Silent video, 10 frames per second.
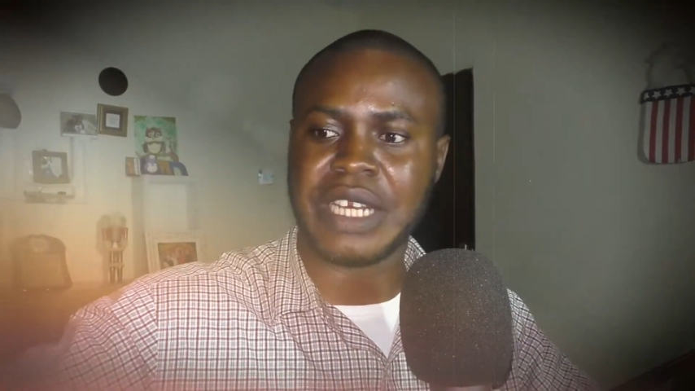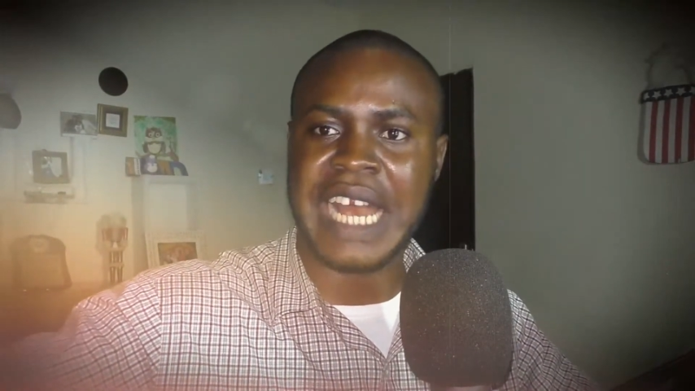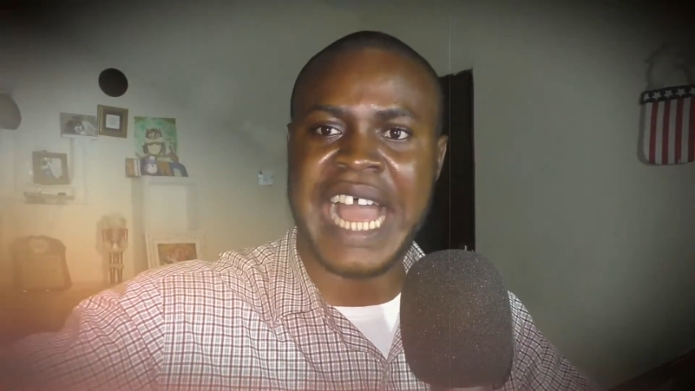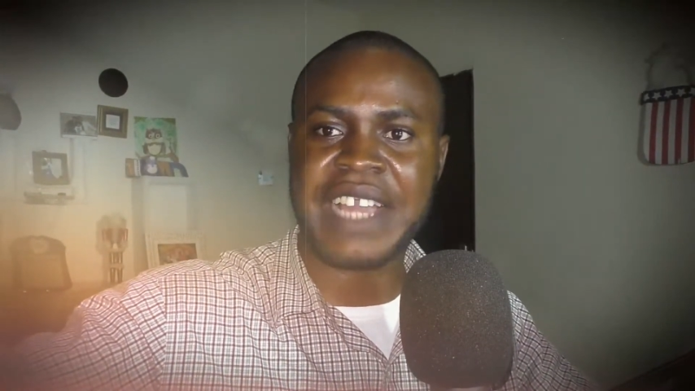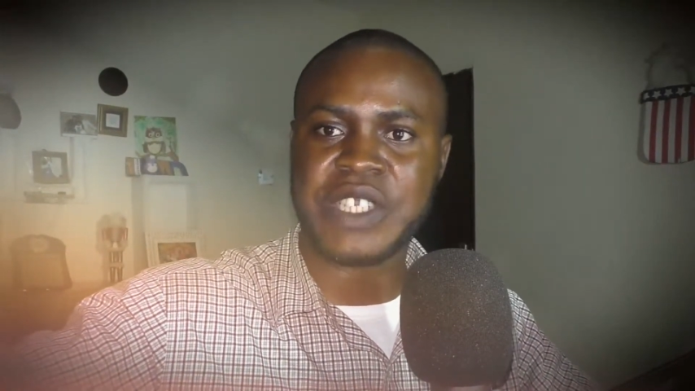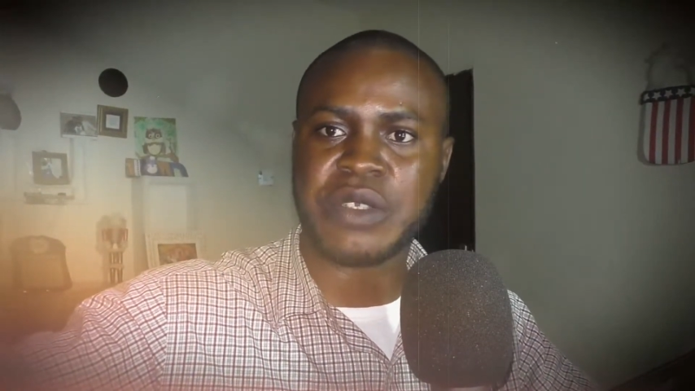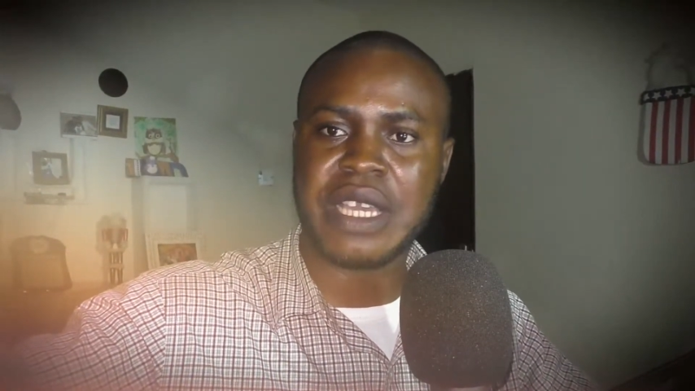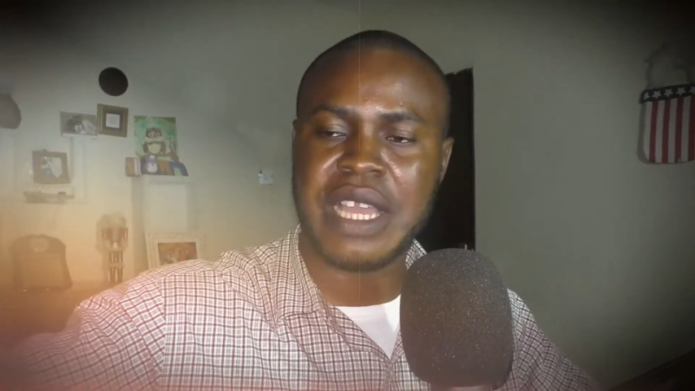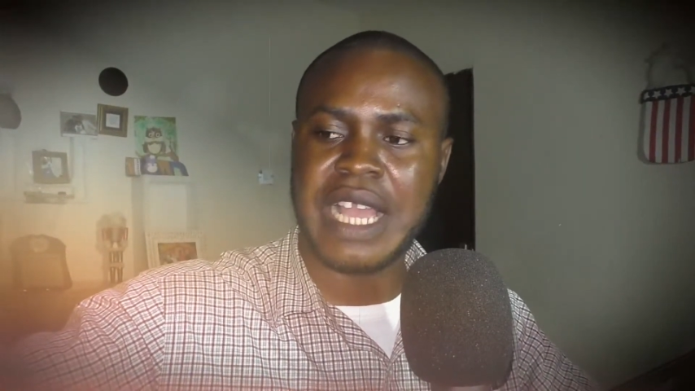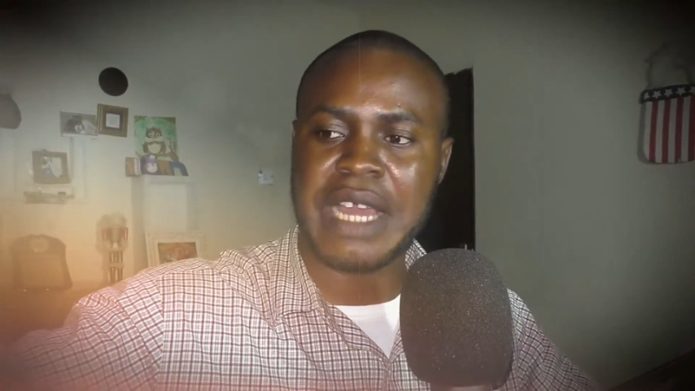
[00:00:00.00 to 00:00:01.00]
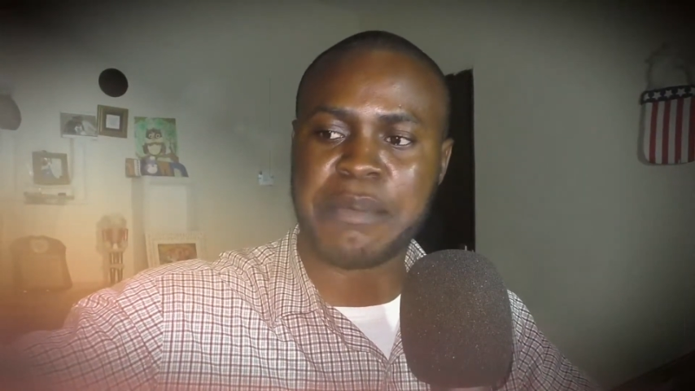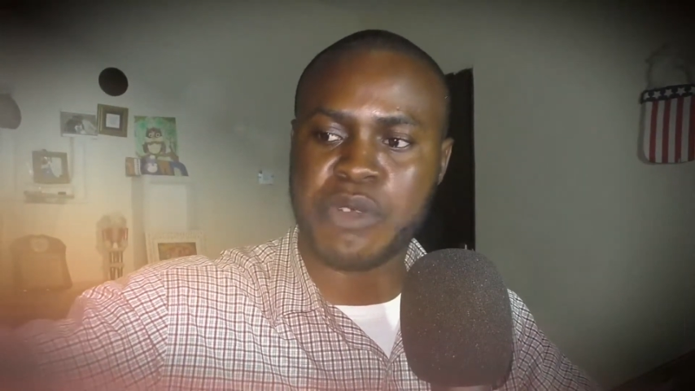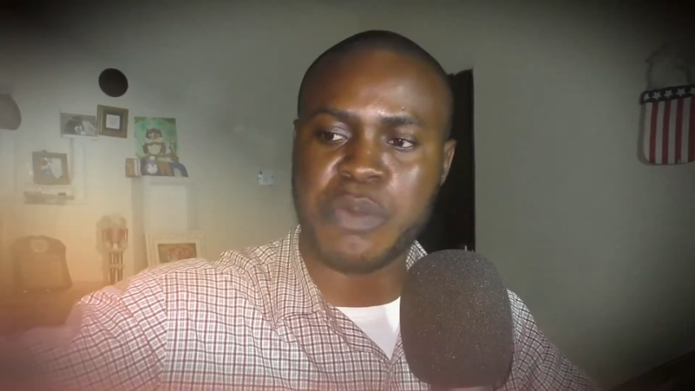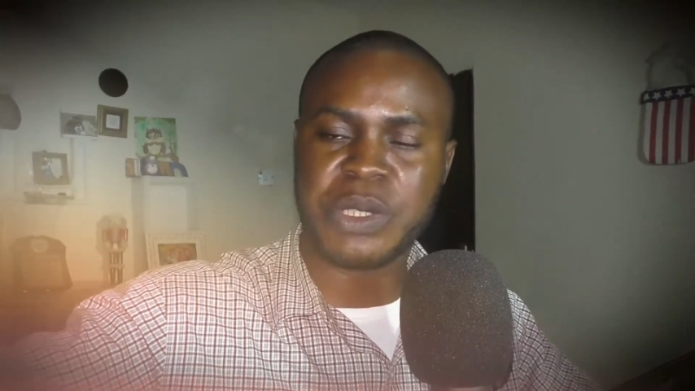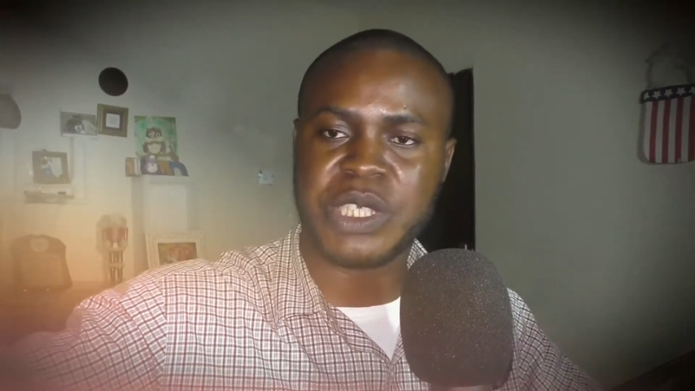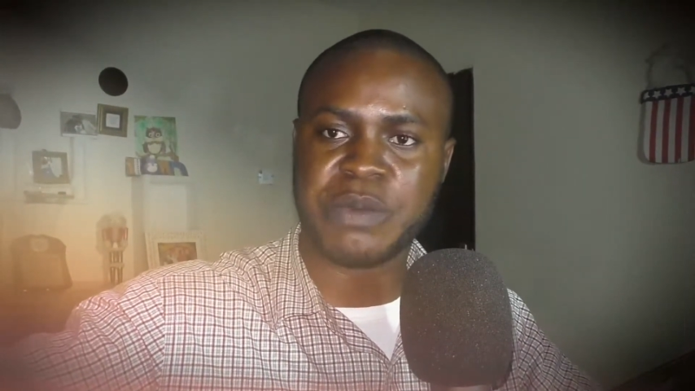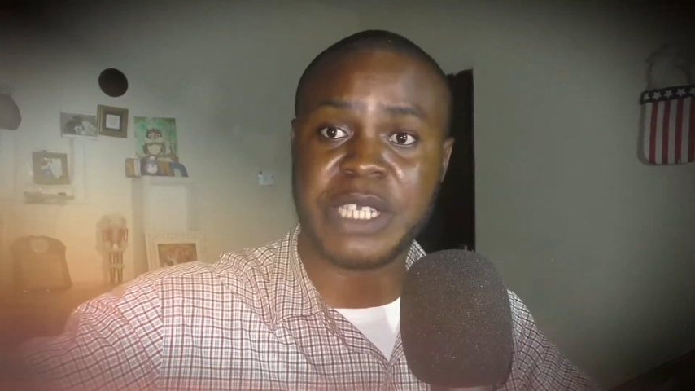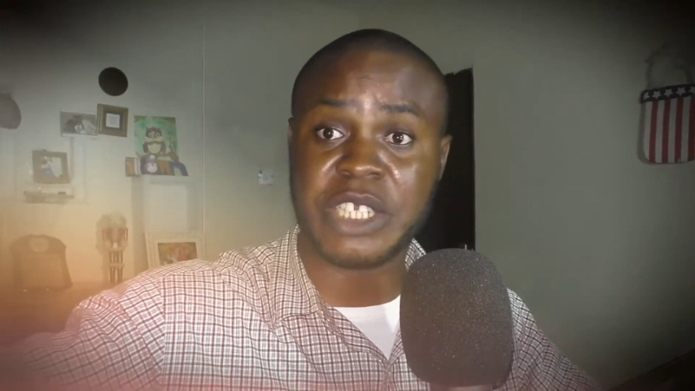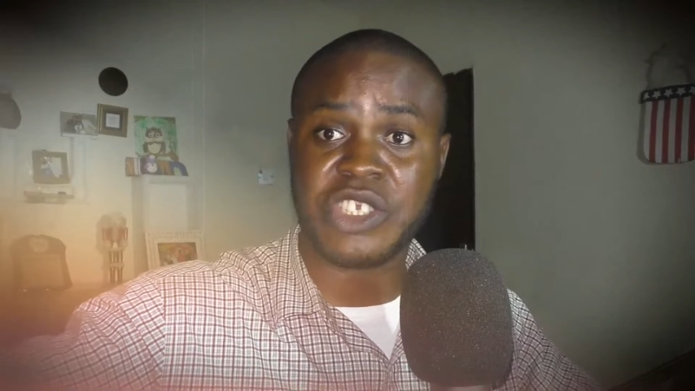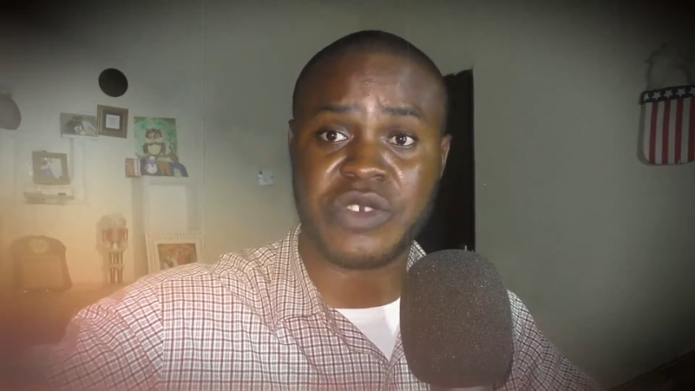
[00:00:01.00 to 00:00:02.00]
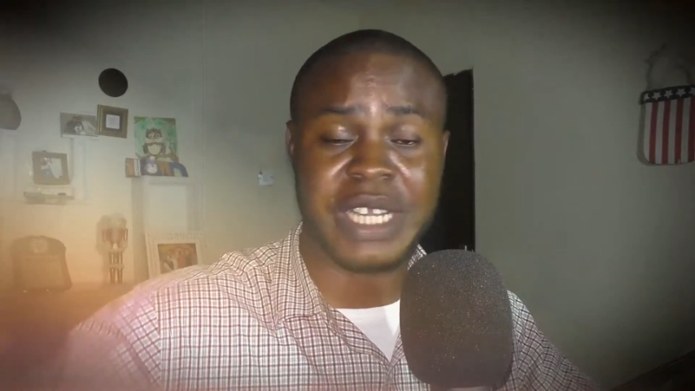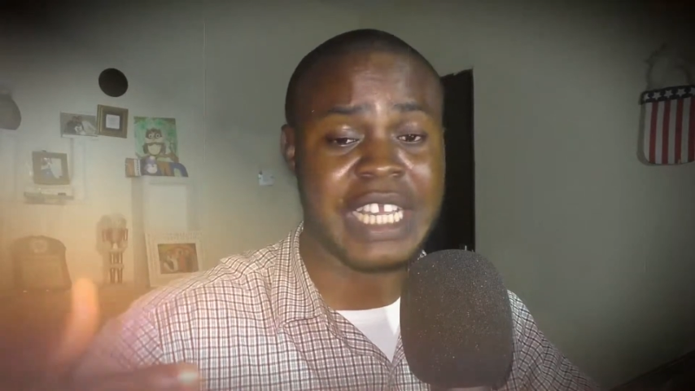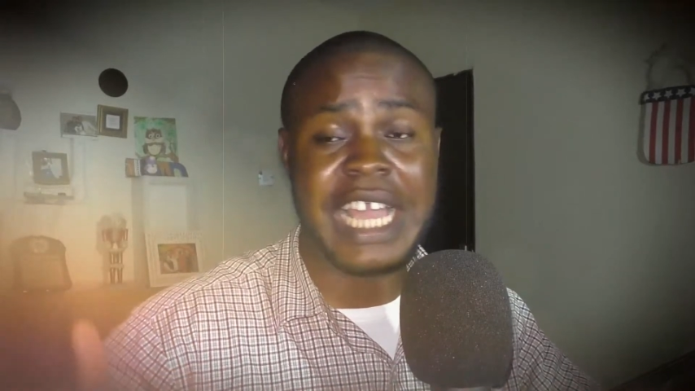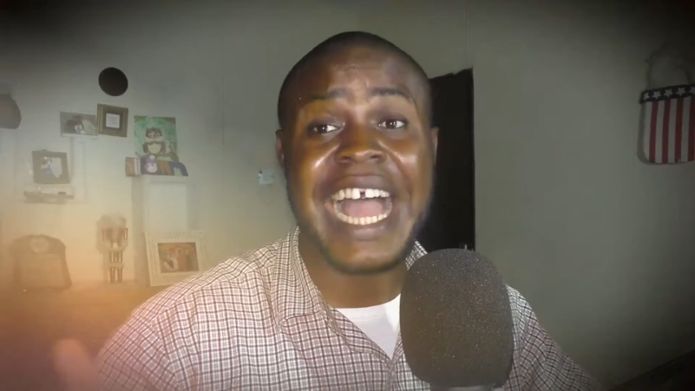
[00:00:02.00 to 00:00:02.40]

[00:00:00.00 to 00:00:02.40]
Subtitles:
lives and properties being destroyed.